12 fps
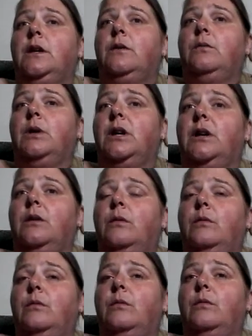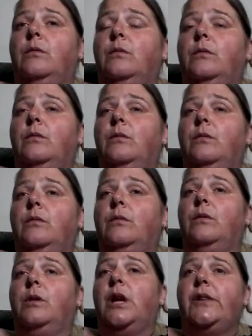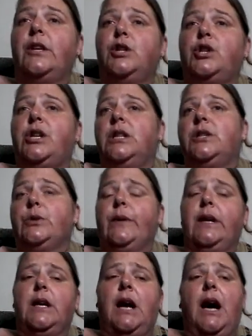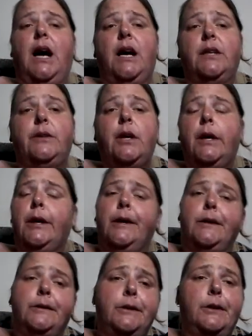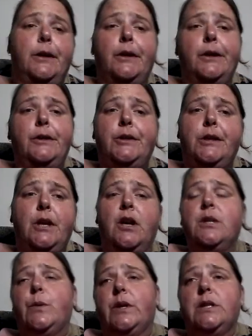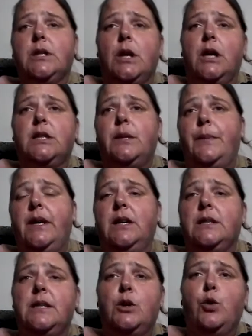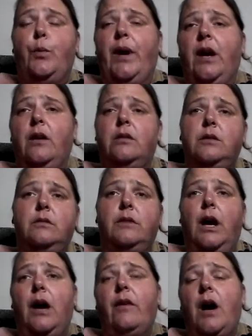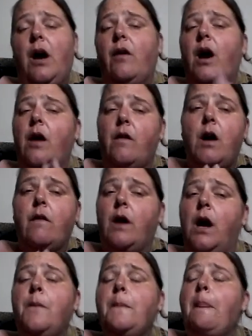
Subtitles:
Well, and that she's doing it hard, you know, she knows what it's like to be a single parent, rah.